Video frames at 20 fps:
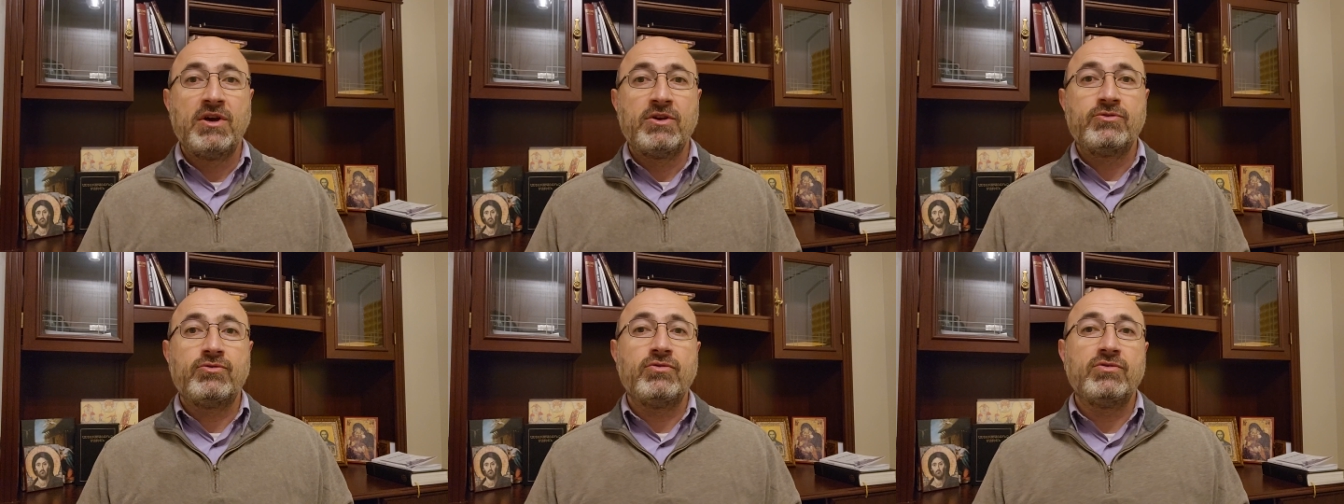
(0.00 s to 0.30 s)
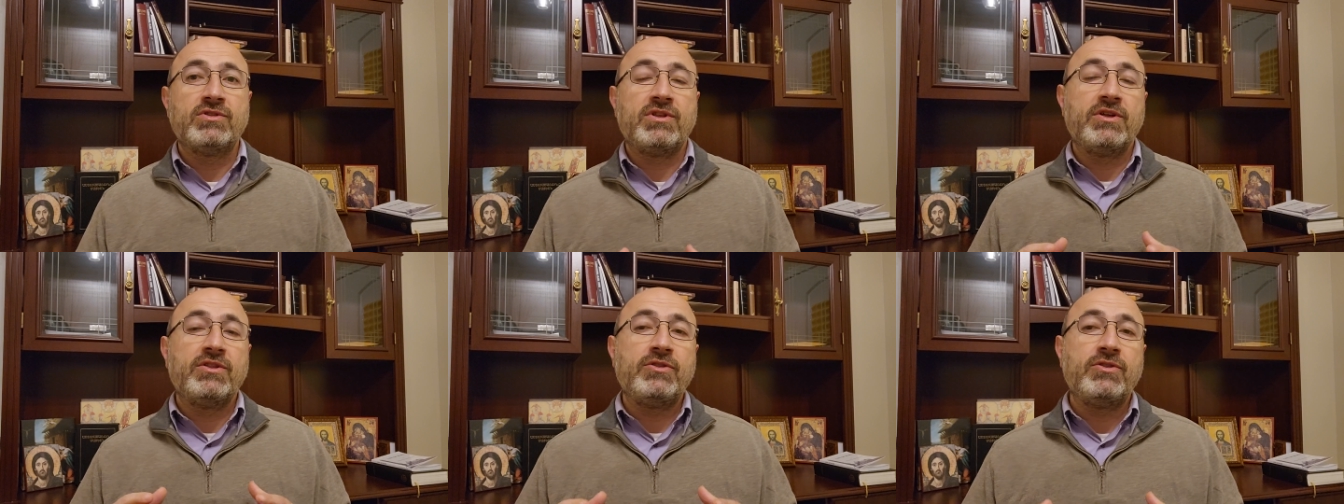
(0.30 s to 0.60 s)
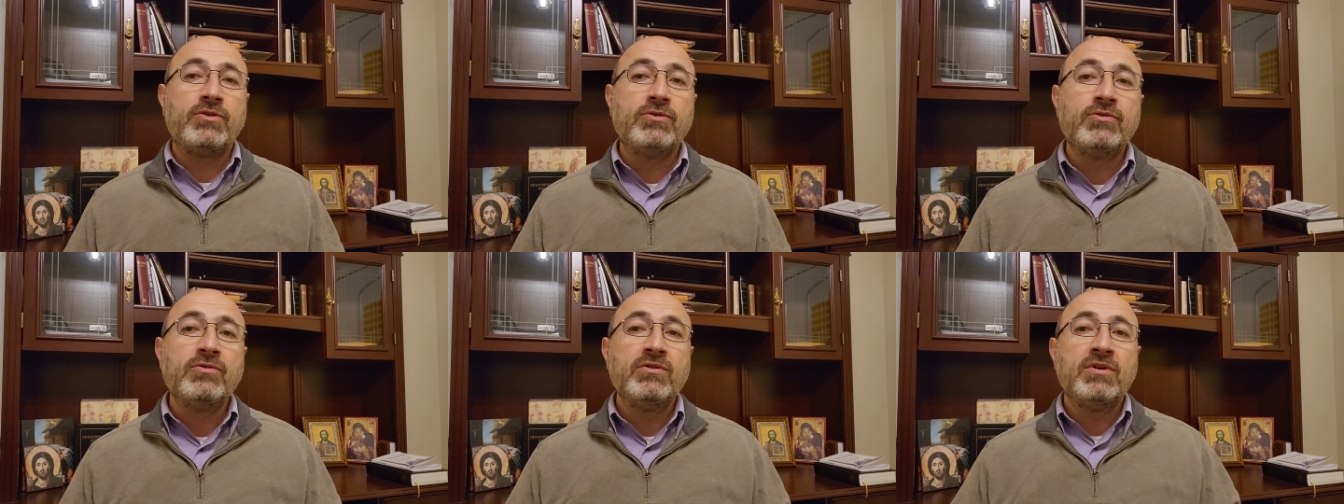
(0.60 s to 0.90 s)
to the
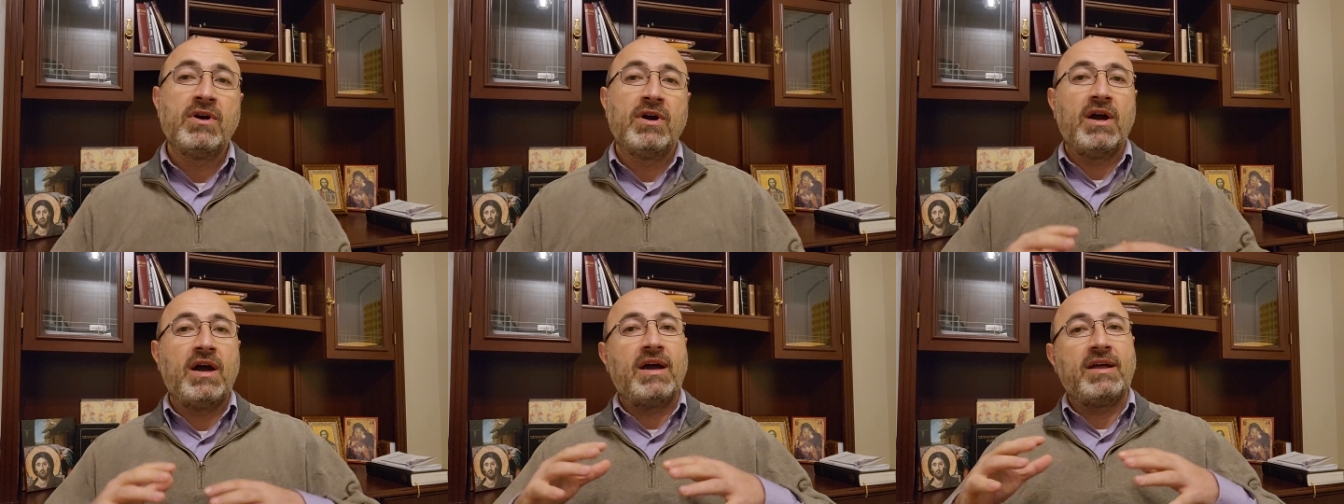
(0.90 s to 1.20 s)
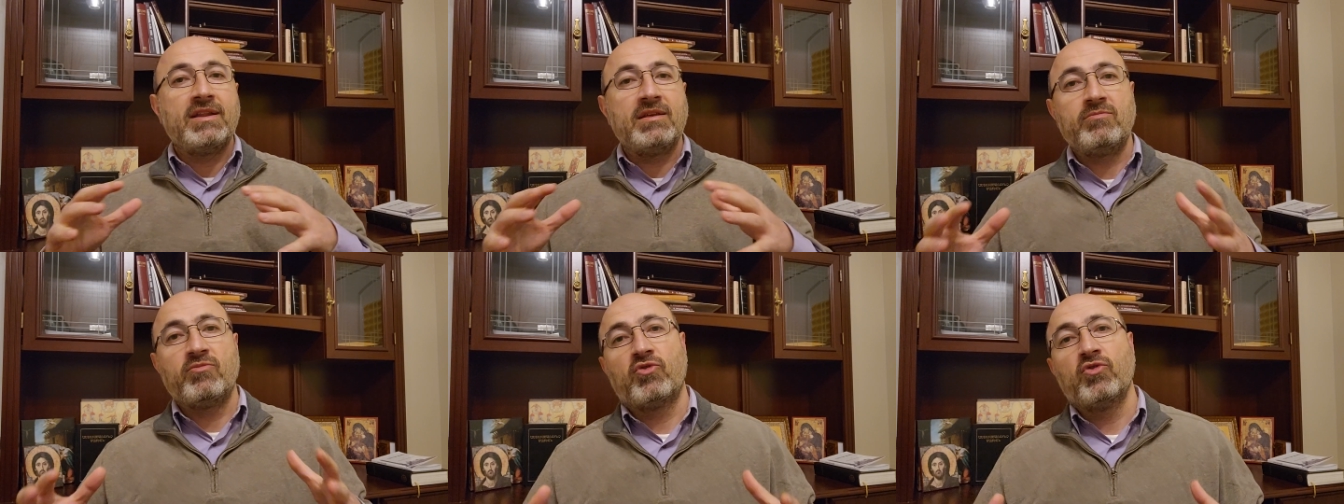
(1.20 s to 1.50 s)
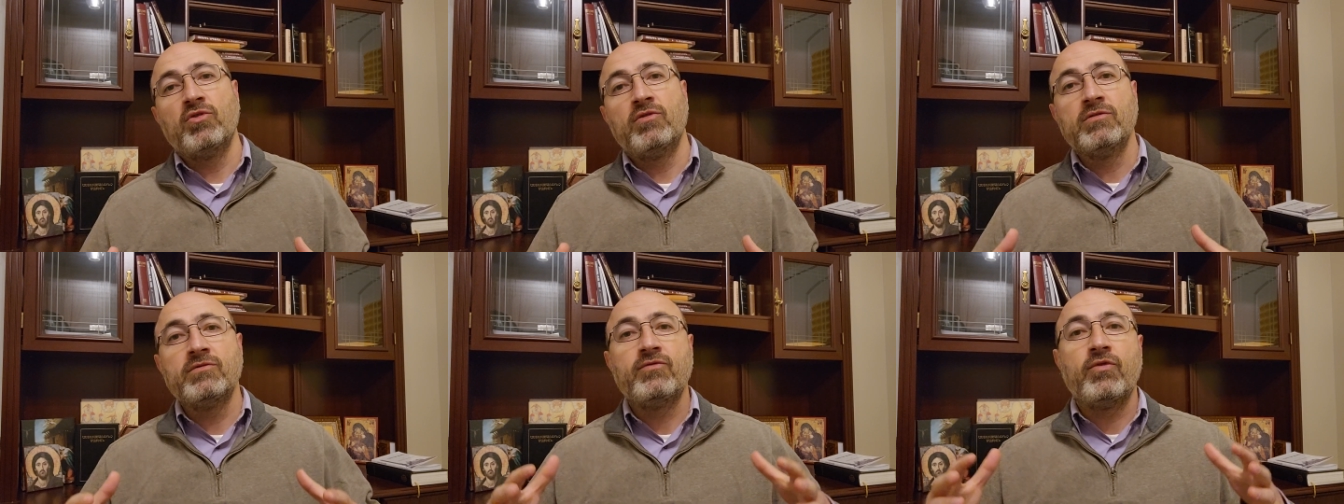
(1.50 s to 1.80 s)
new and
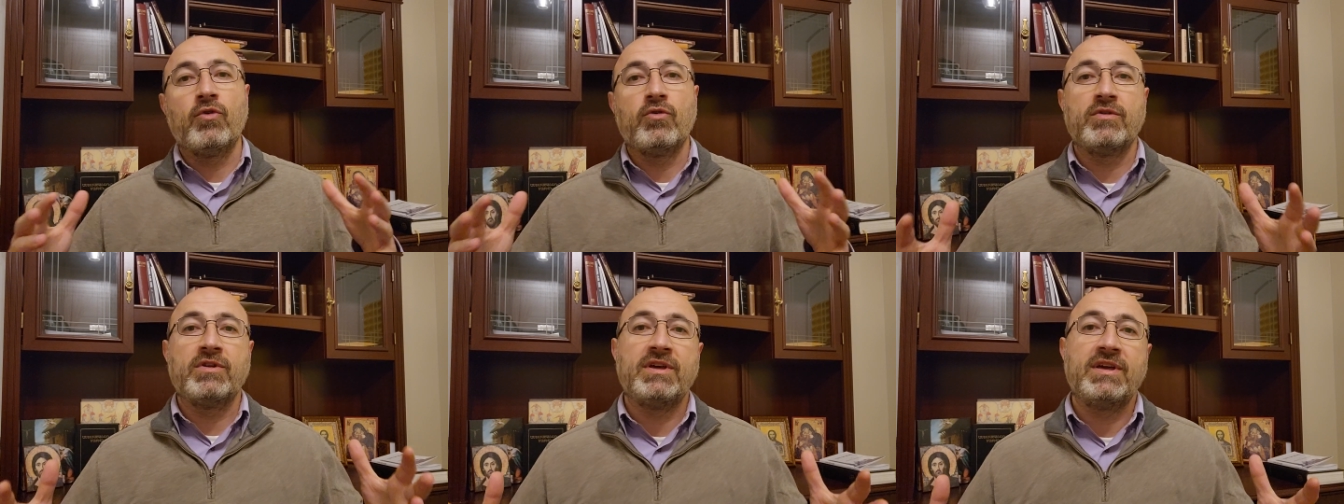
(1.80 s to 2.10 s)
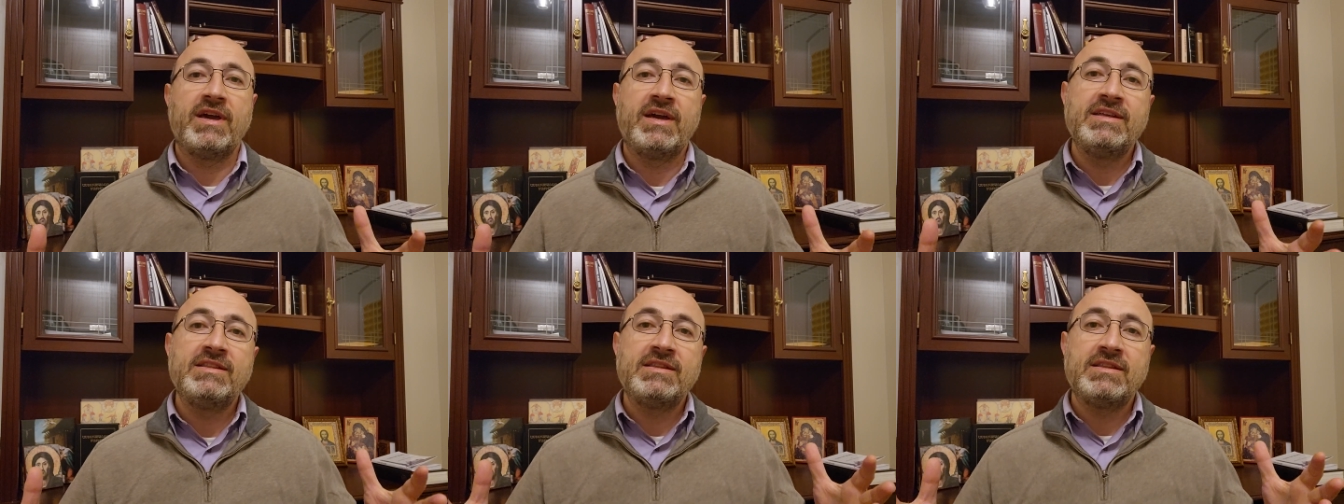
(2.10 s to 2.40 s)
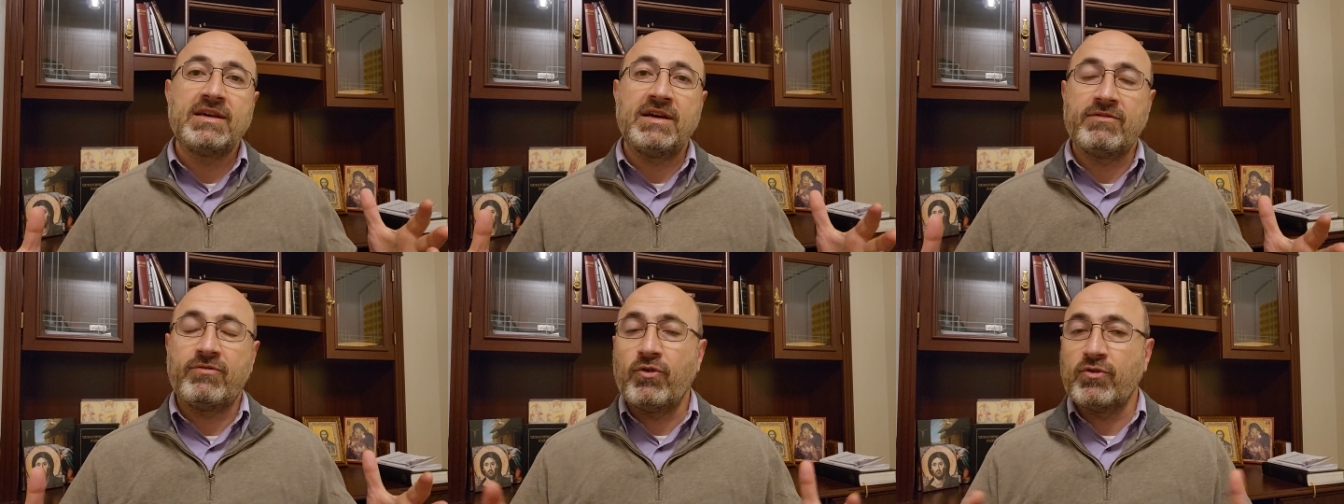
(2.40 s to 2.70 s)
improved 48,
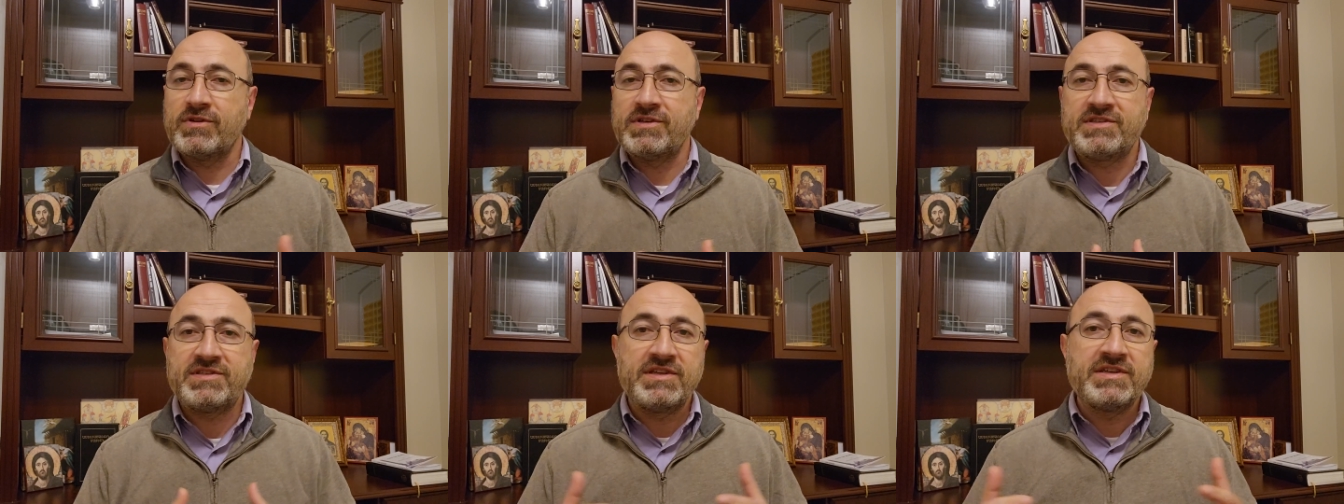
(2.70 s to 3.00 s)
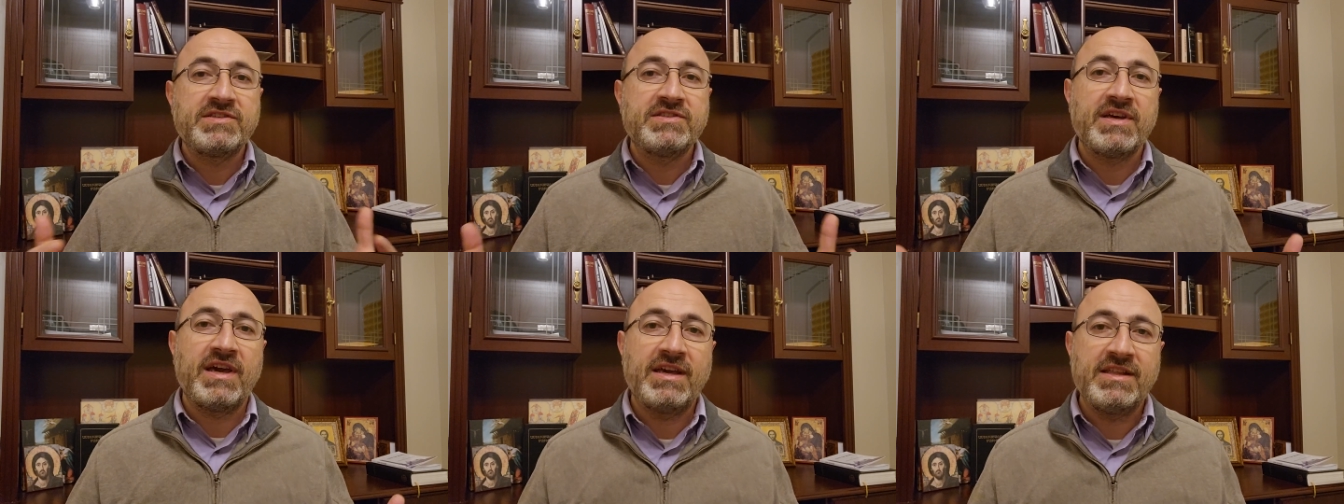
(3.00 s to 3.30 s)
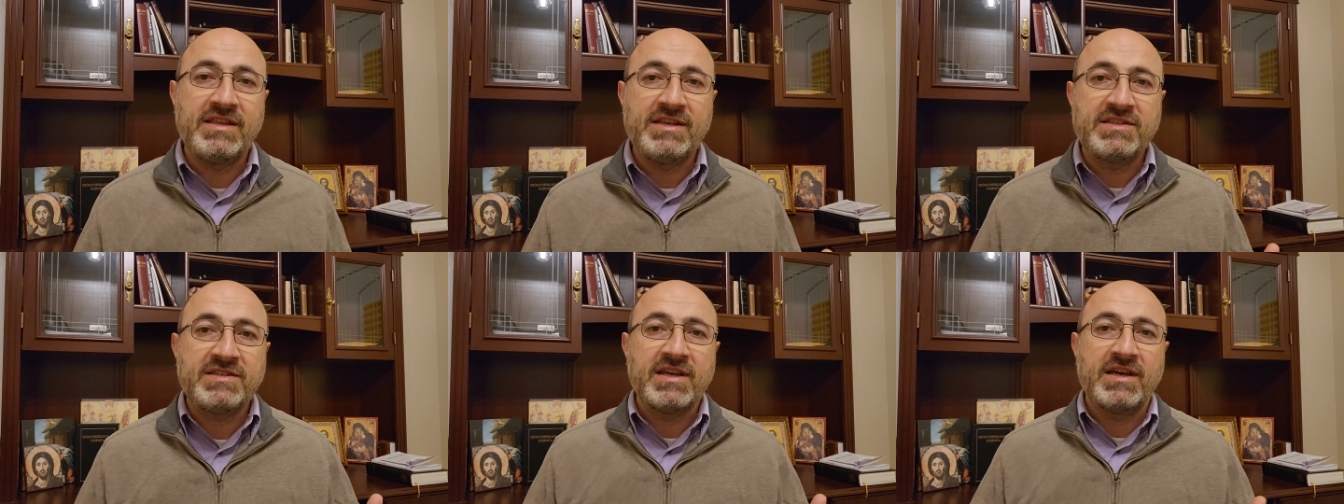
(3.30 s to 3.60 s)
uh,
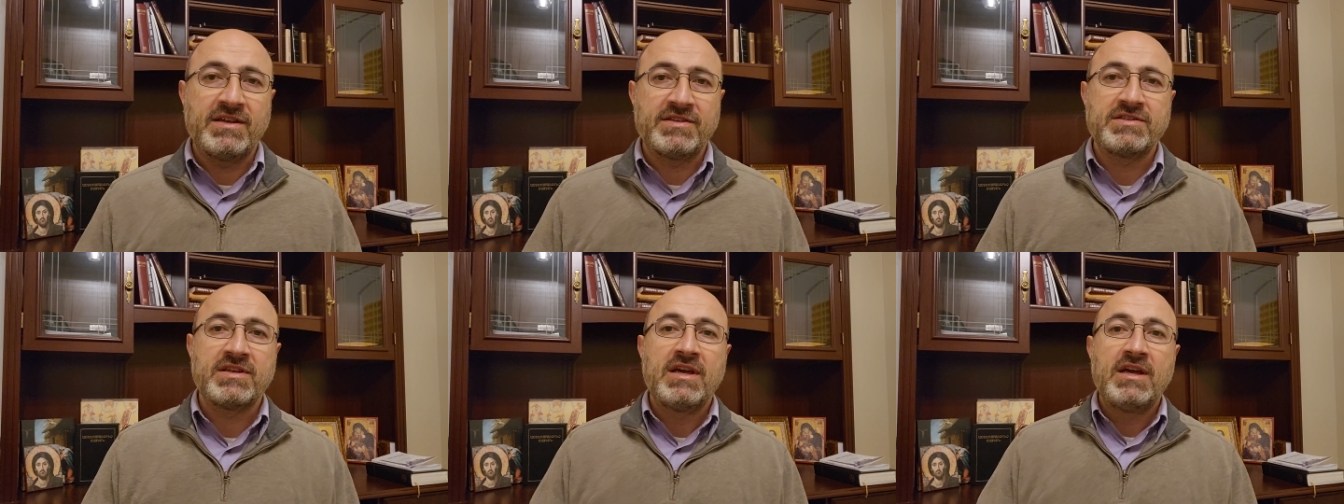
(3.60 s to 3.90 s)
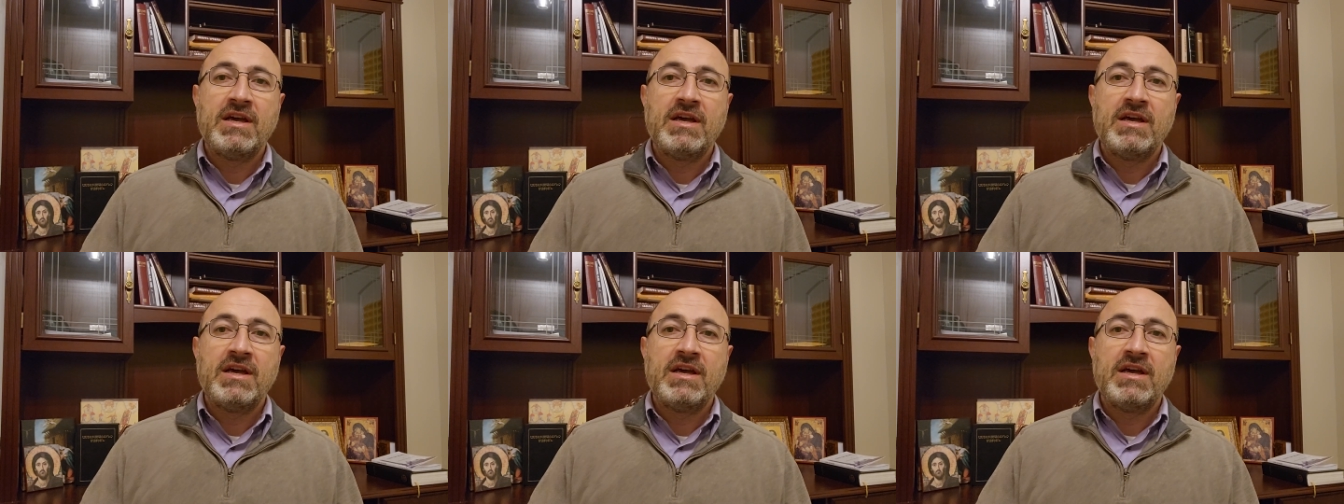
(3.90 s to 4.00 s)
4680 cells.